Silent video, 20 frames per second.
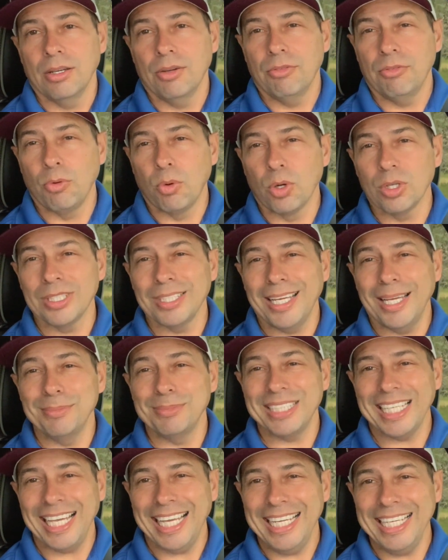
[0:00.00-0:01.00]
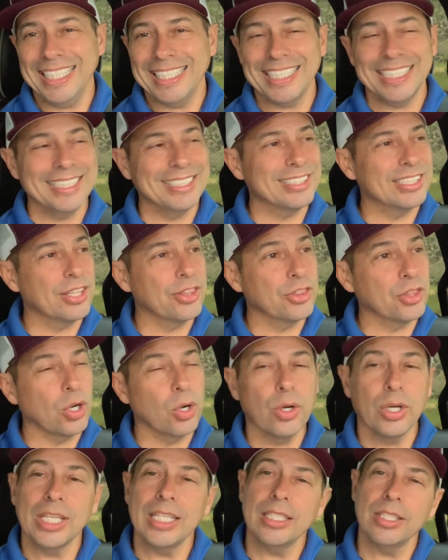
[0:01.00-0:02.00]
4 times 8 is
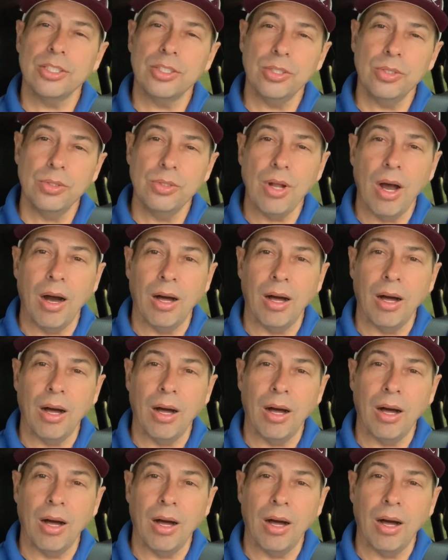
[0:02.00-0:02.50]
$32.